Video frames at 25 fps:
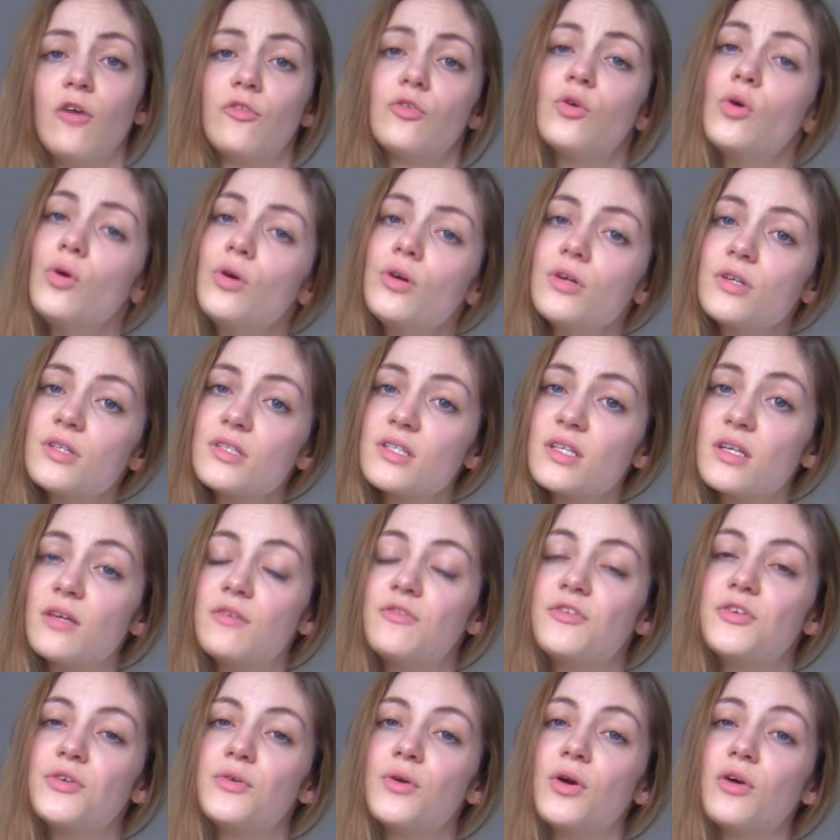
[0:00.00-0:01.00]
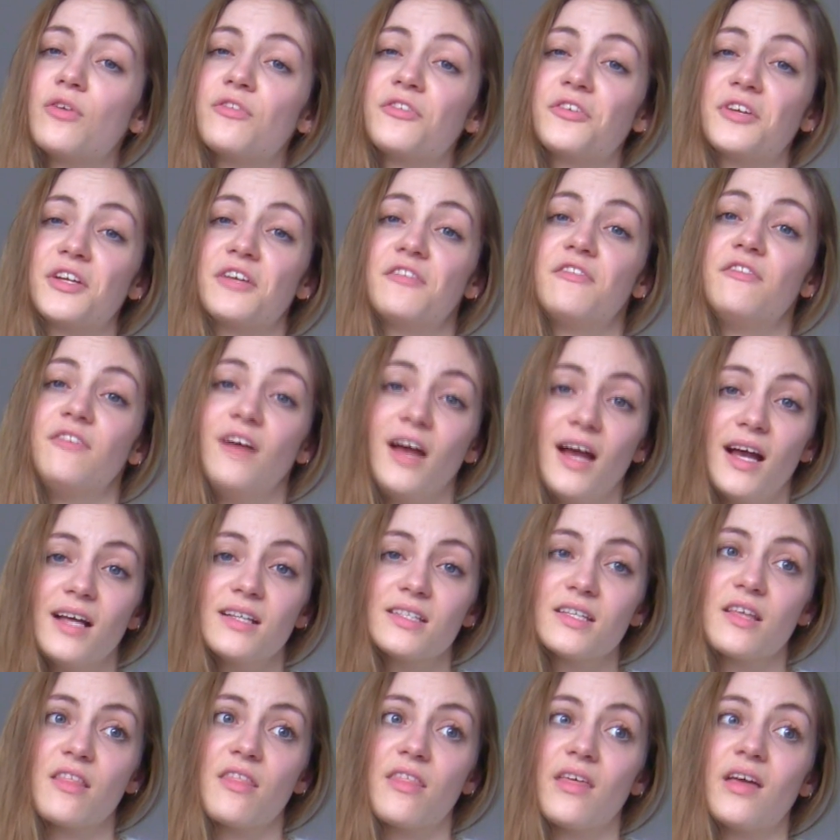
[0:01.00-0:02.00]
Of course, if you overeat
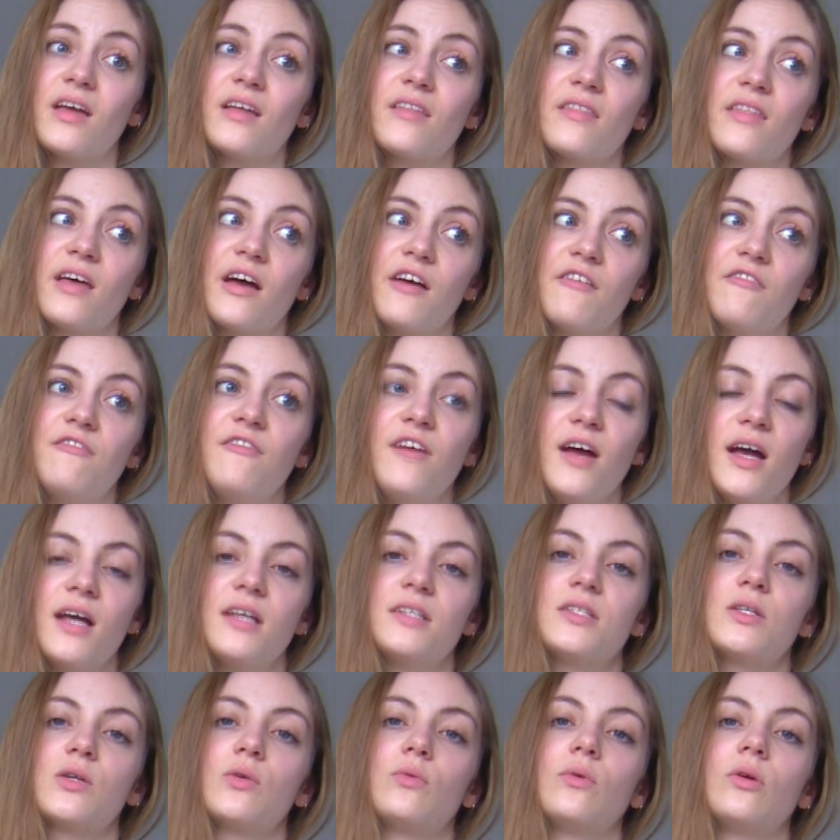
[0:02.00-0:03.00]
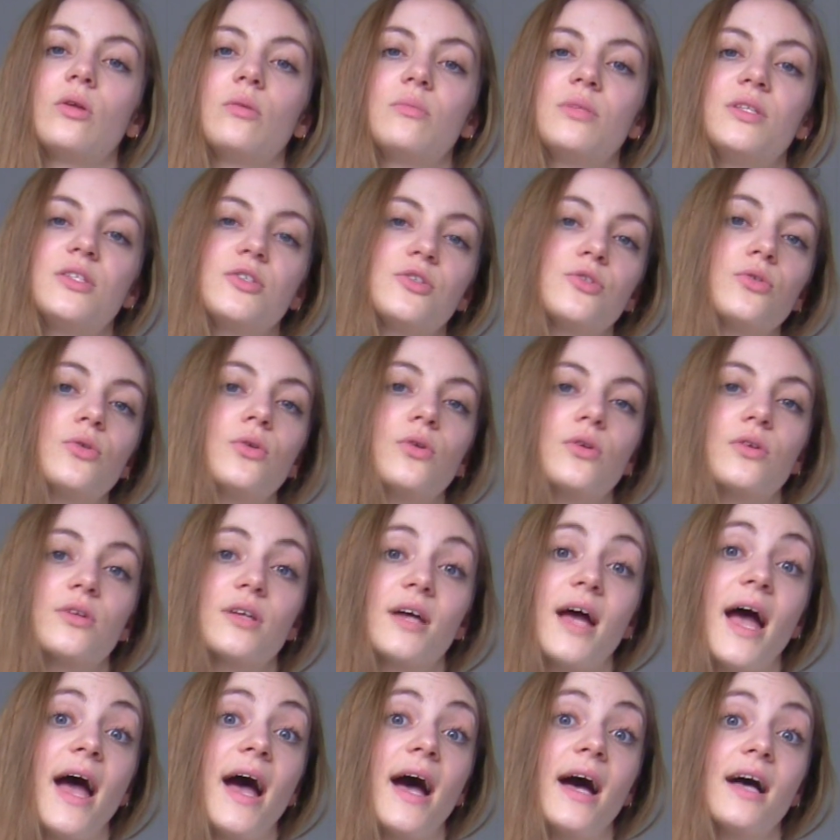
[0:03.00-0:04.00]
fat, then that fat will be
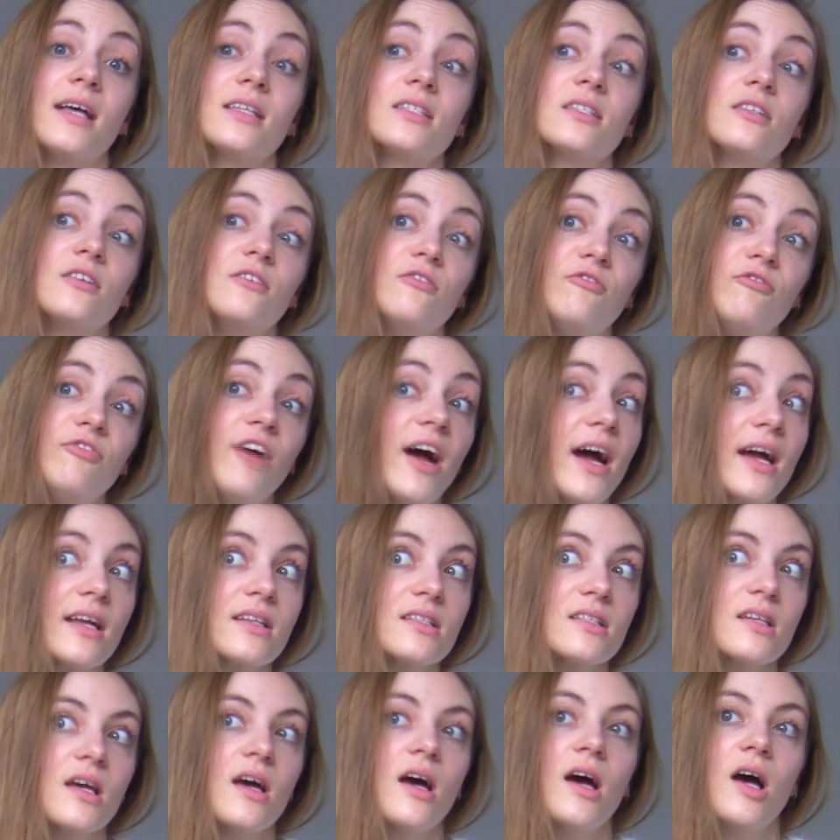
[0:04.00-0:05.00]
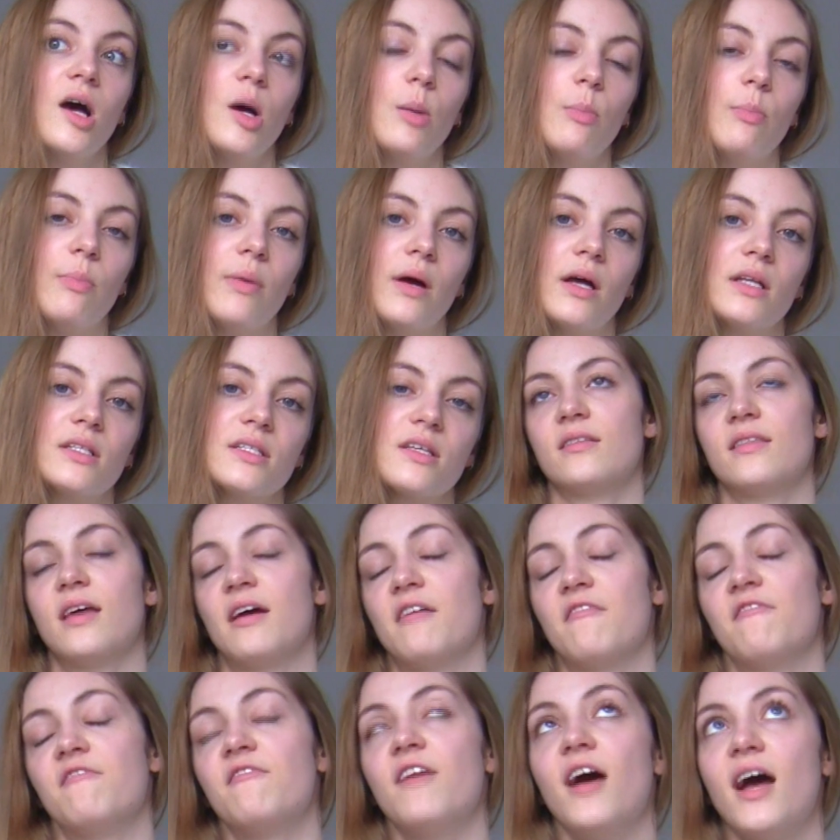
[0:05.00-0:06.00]
stored as fat. But
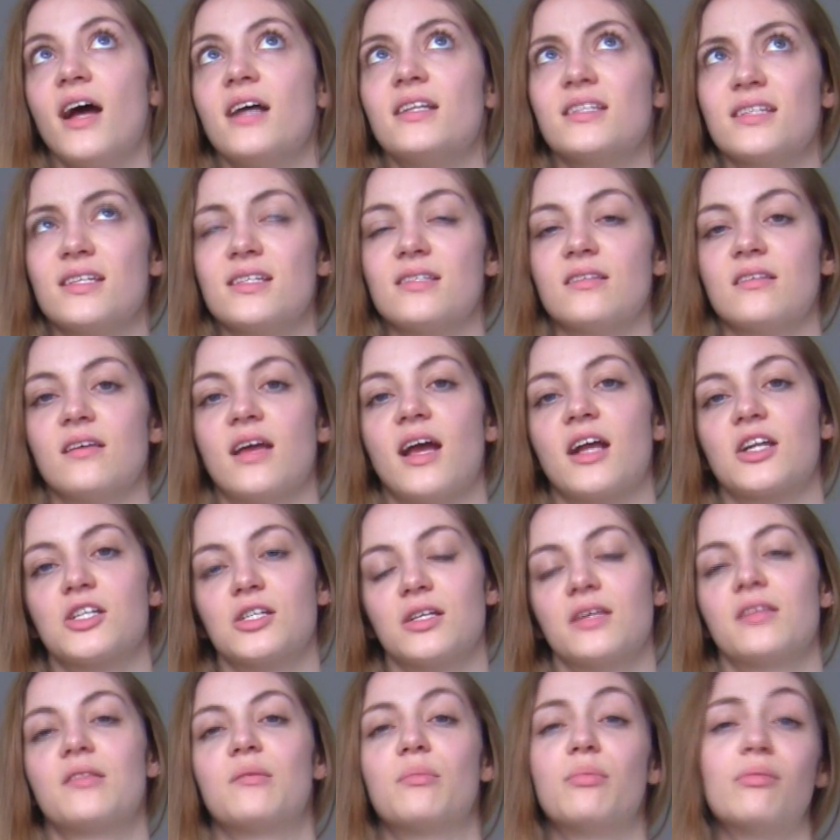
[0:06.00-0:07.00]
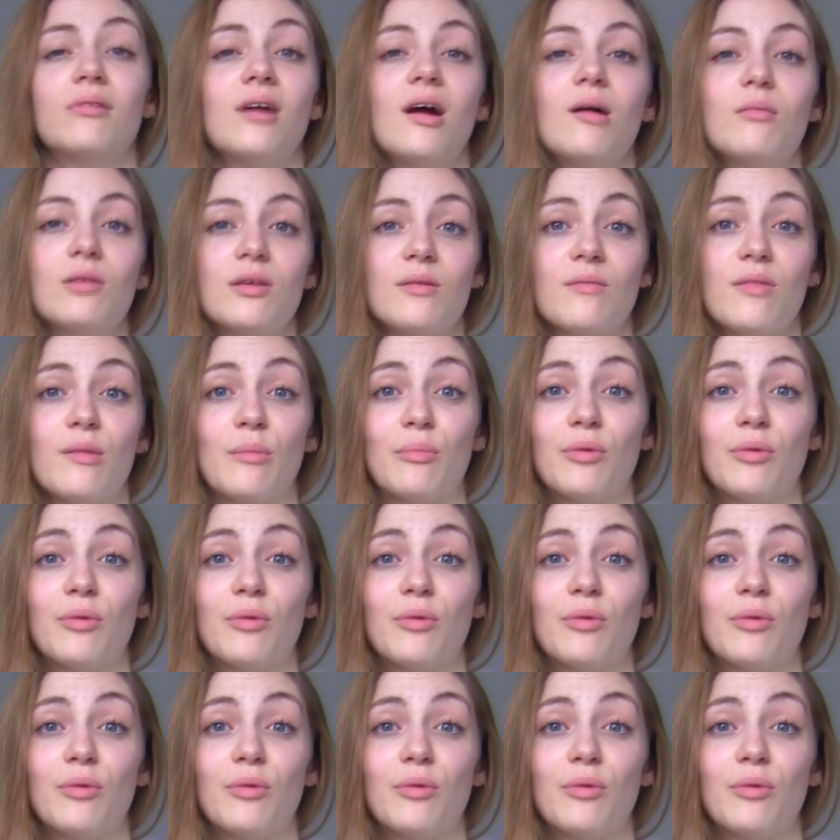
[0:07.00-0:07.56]
that fat isn't actually the problem.